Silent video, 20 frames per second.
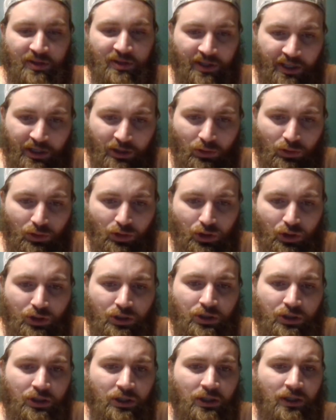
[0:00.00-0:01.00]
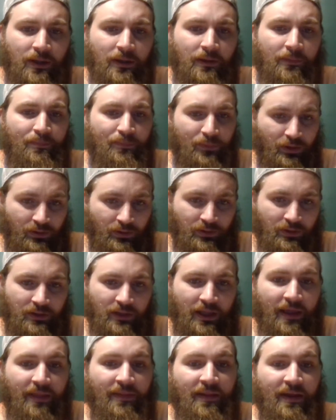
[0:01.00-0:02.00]
with a heel hook,
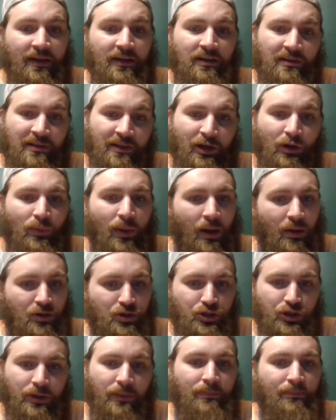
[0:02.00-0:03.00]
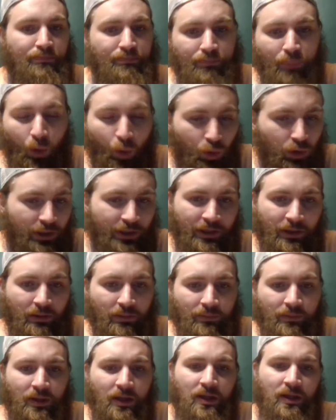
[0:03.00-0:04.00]
and then Khalil Roundtree bullied
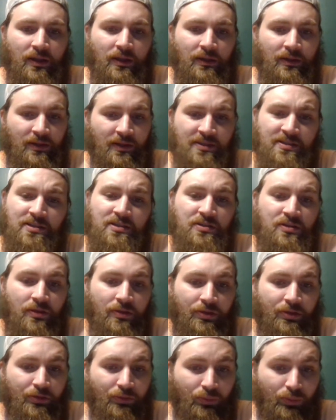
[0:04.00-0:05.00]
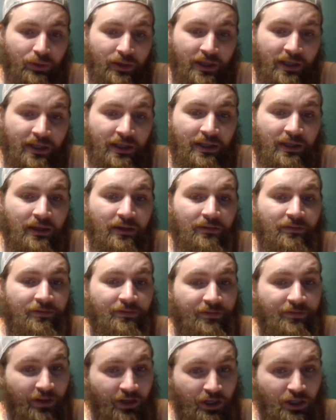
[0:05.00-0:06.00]
him. This is three
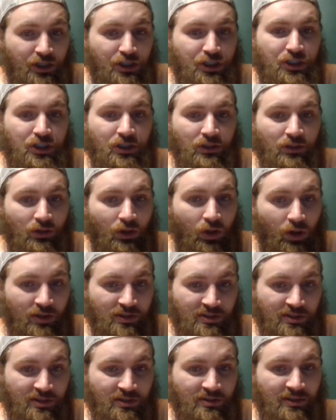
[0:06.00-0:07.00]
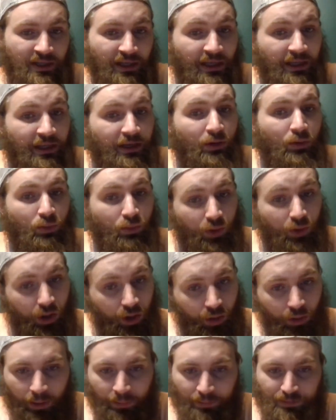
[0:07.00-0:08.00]
finish losses in a
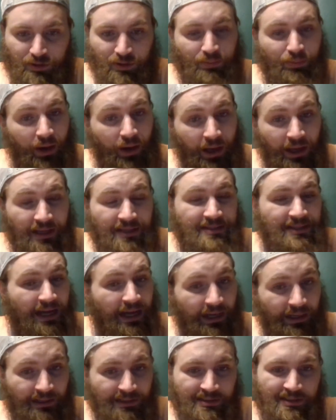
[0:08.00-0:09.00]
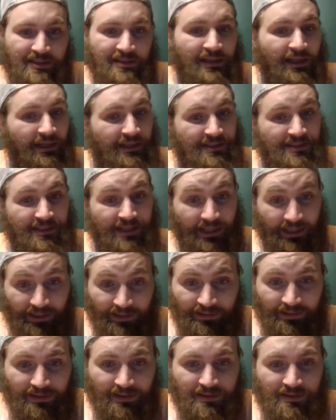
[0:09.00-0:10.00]
row. I'm surprised, honestly, that he's
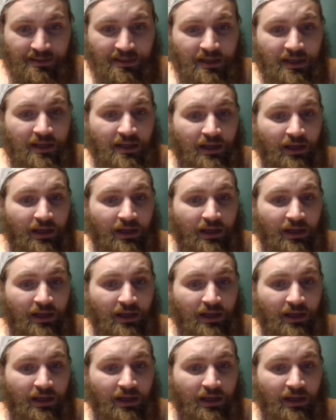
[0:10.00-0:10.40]
getting this.